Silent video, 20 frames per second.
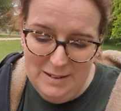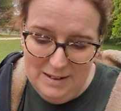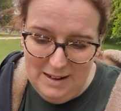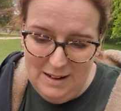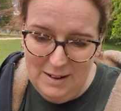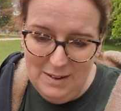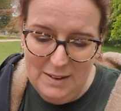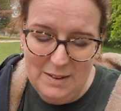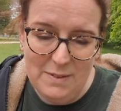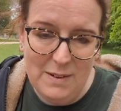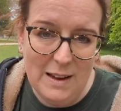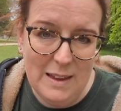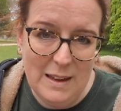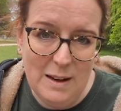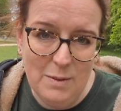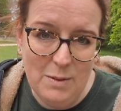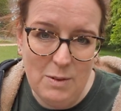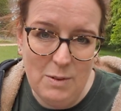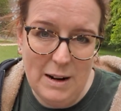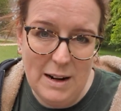the fact that
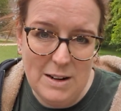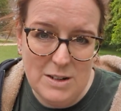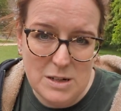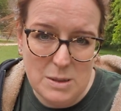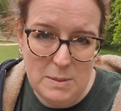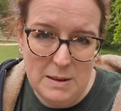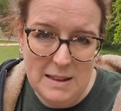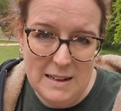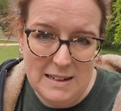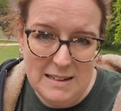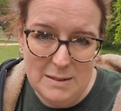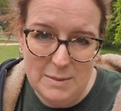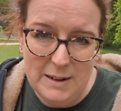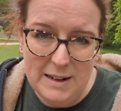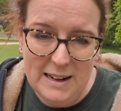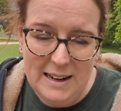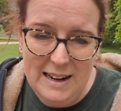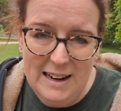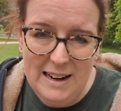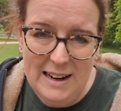you've arranged them in this
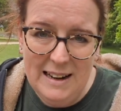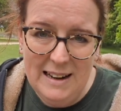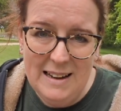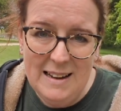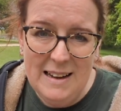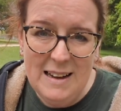way?